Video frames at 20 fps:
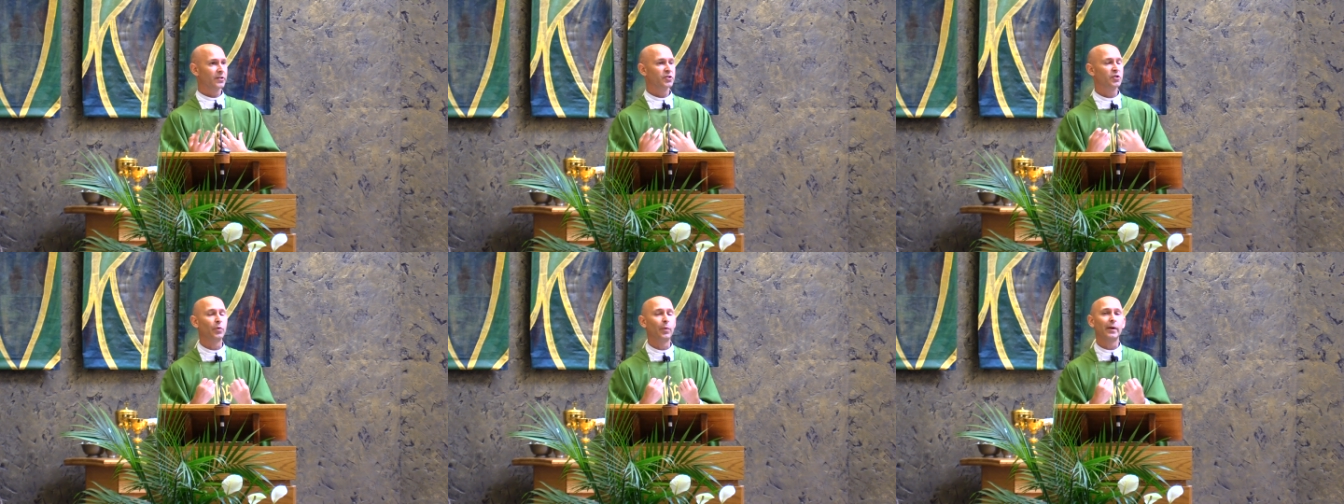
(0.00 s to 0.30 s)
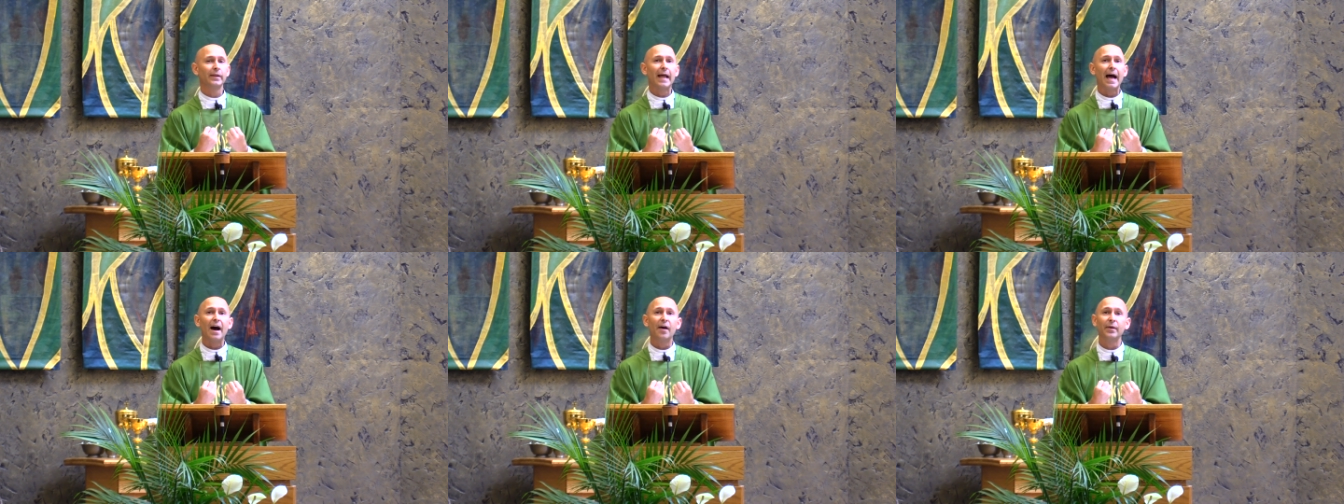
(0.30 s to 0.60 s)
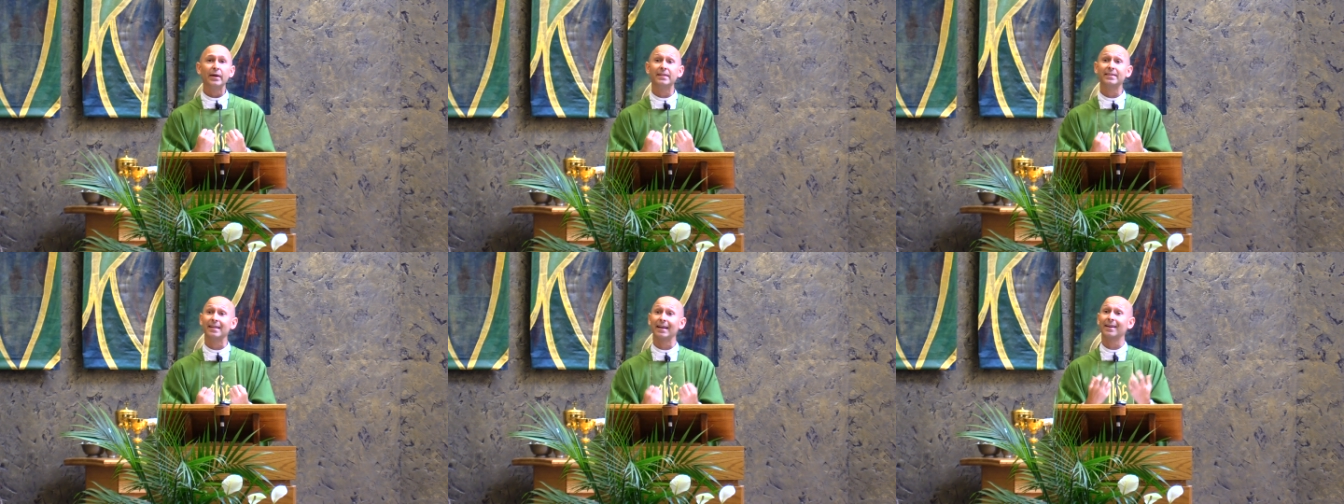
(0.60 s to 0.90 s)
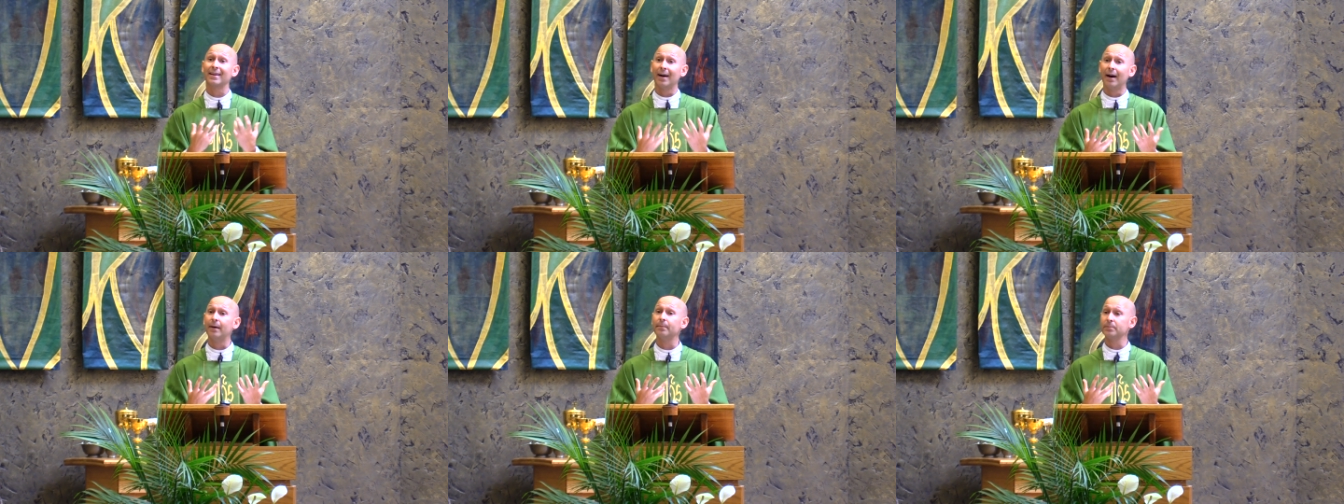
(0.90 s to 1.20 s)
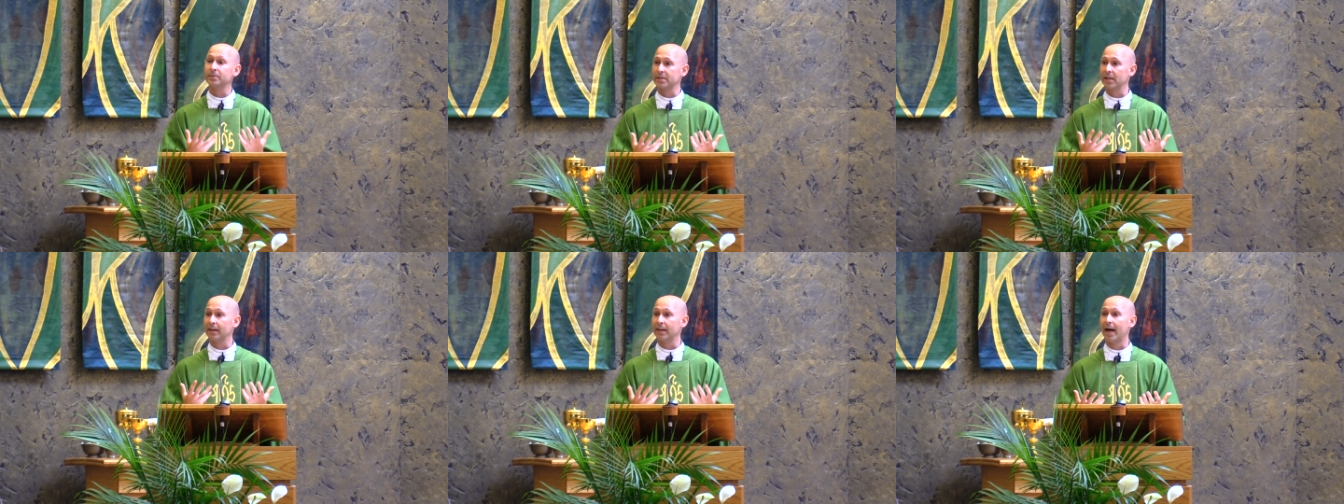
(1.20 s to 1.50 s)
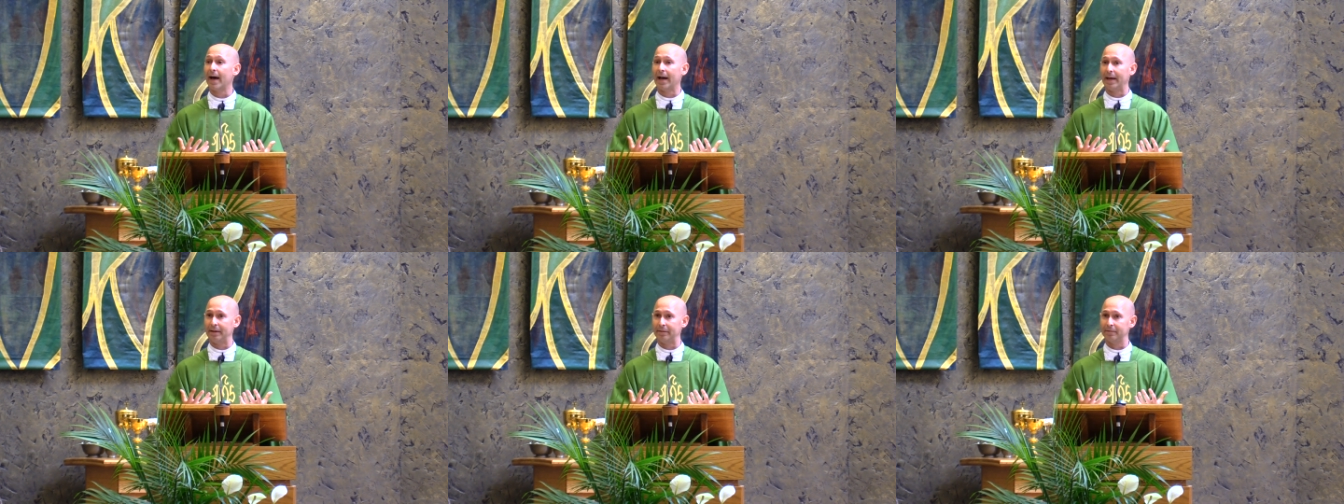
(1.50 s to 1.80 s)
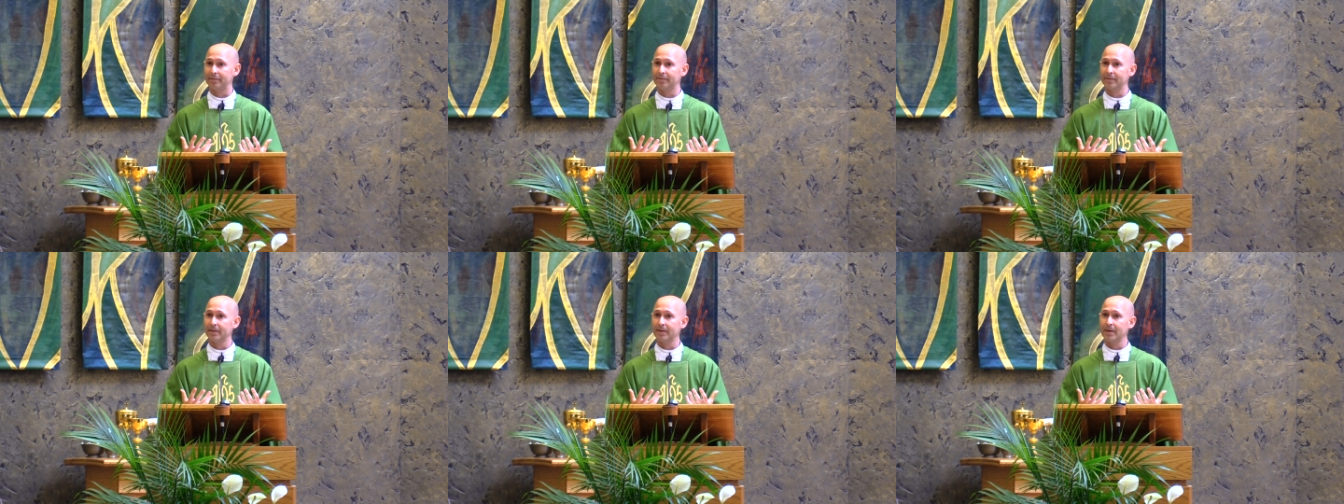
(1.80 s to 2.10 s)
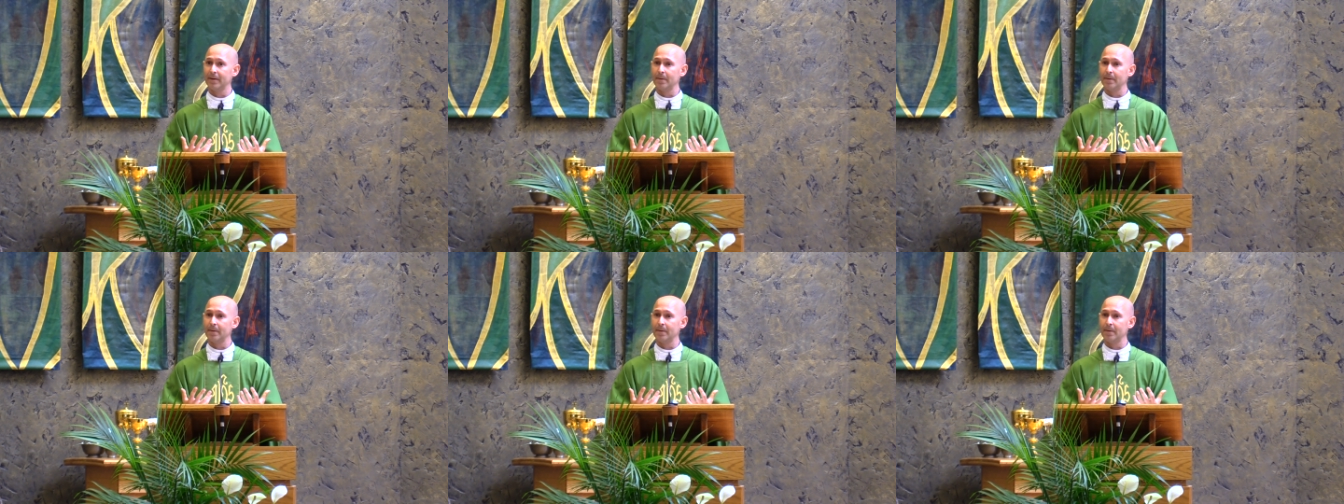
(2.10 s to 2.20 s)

to allow it to come to life